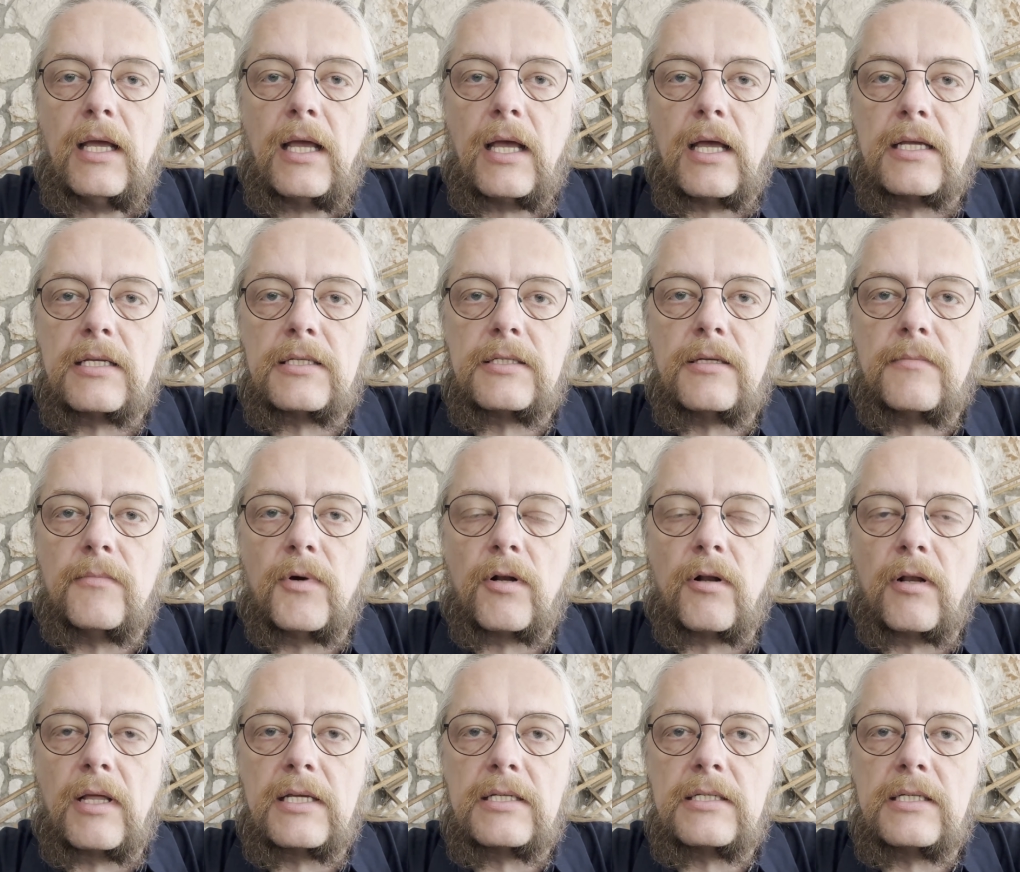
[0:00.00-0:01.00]
as the
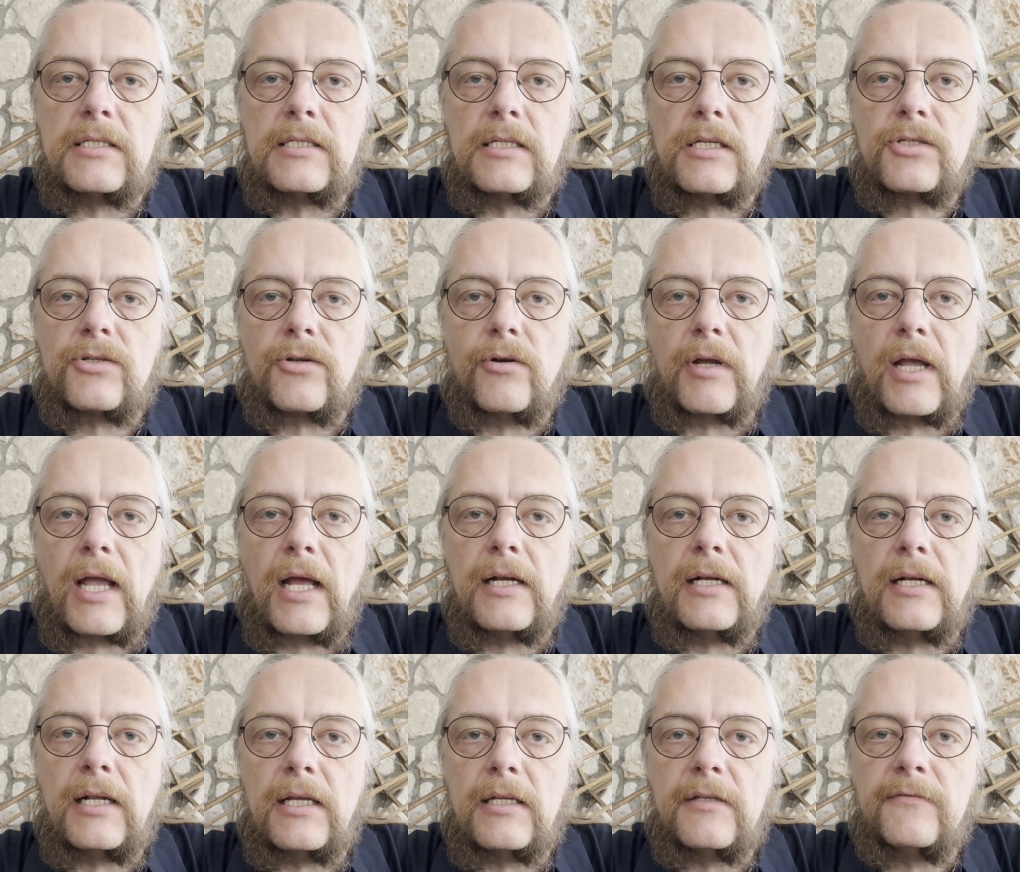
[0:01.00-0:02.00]
Model S is a strong
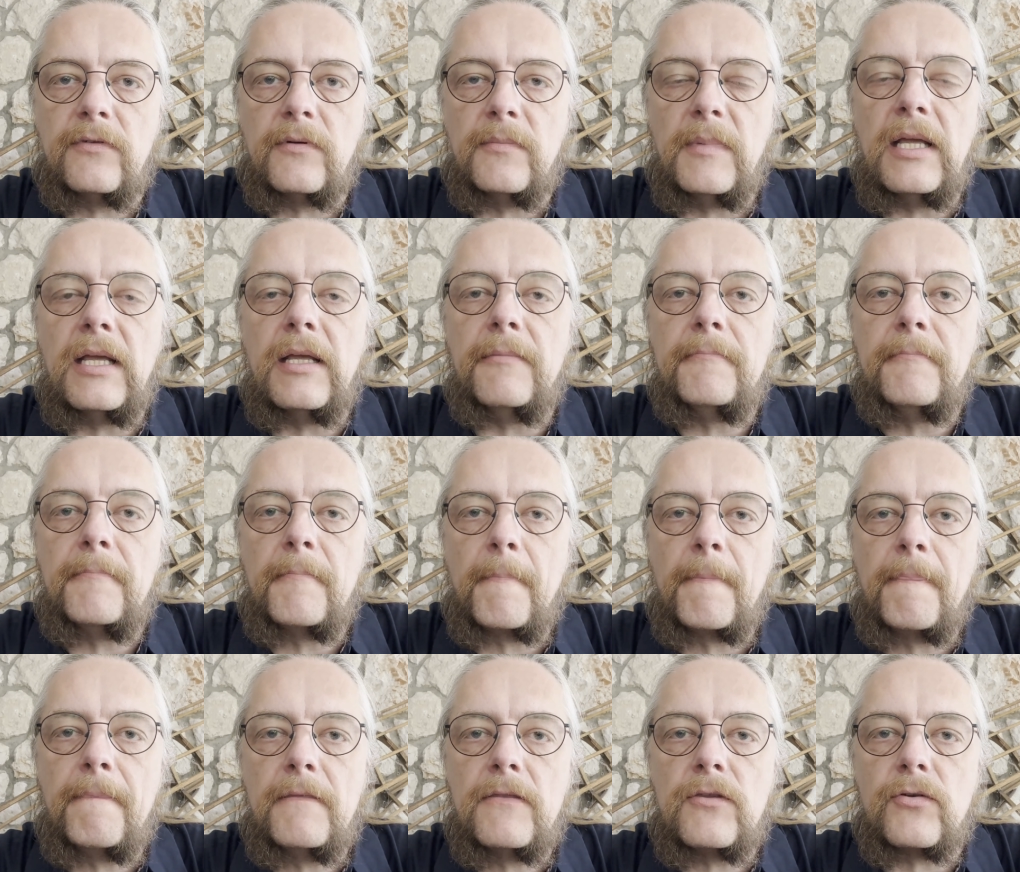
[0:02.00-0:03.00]
candidate for me
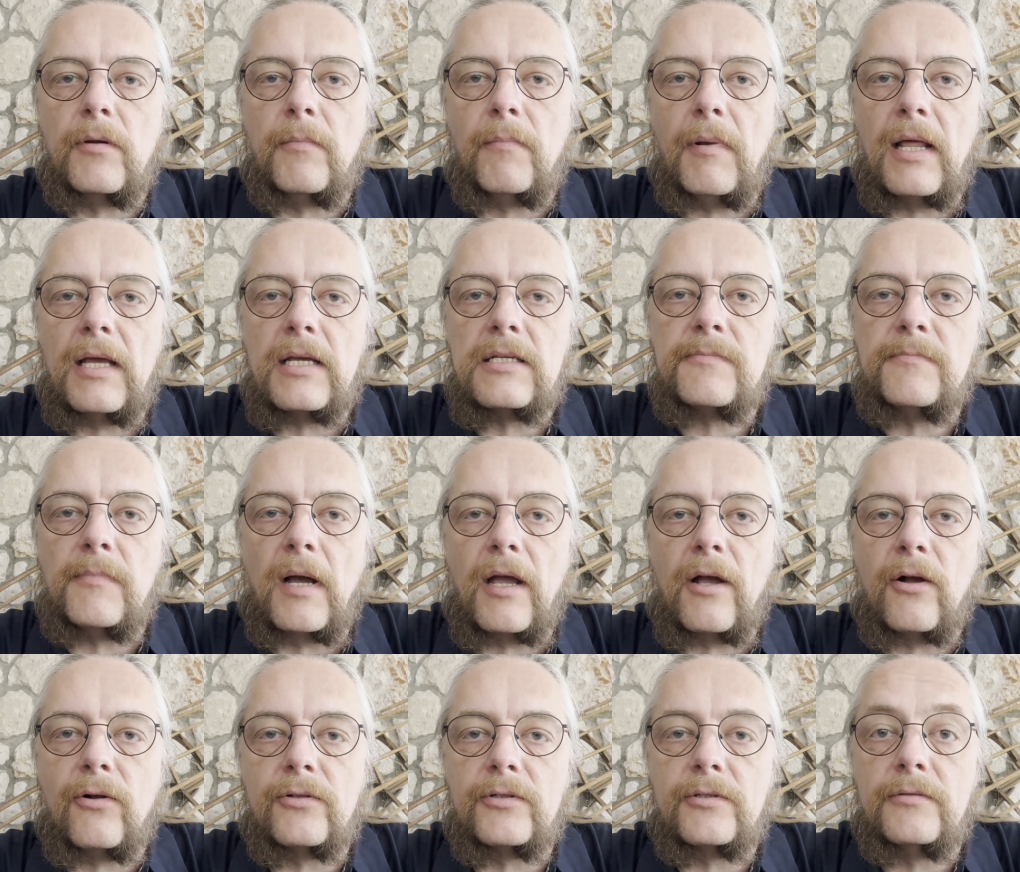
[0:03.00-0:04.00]
to replace my
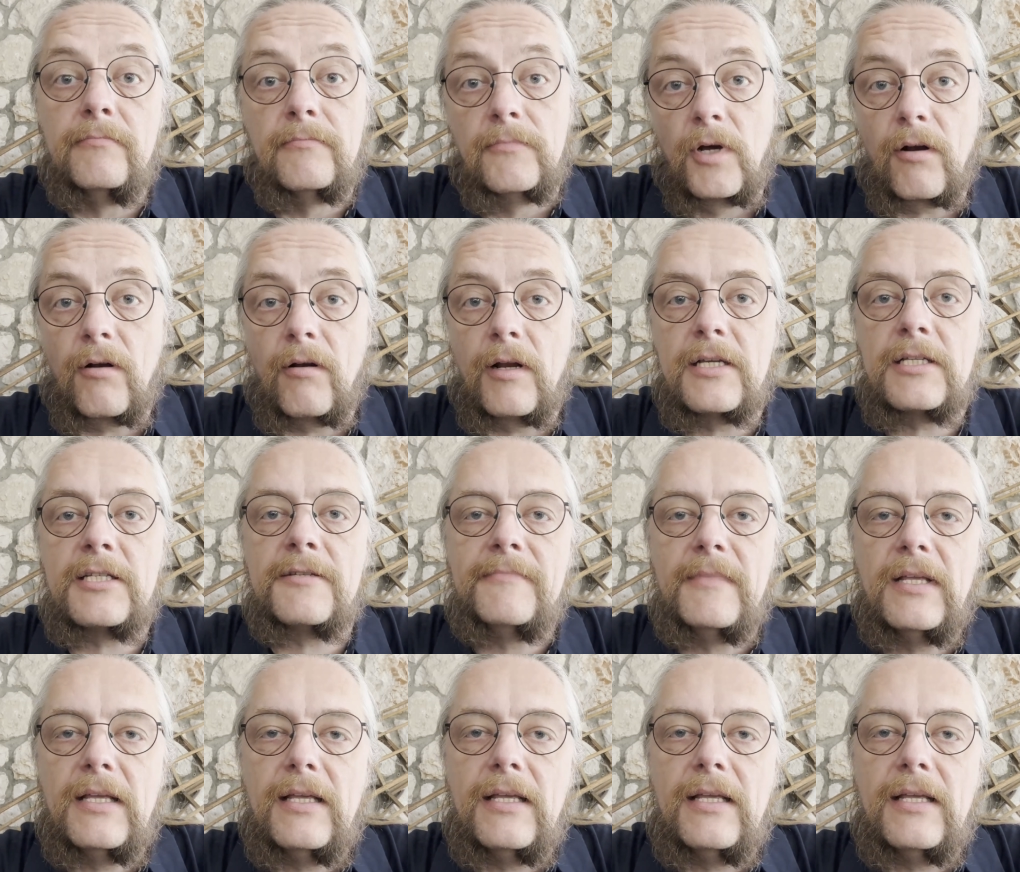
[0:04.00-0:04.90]
old Model S.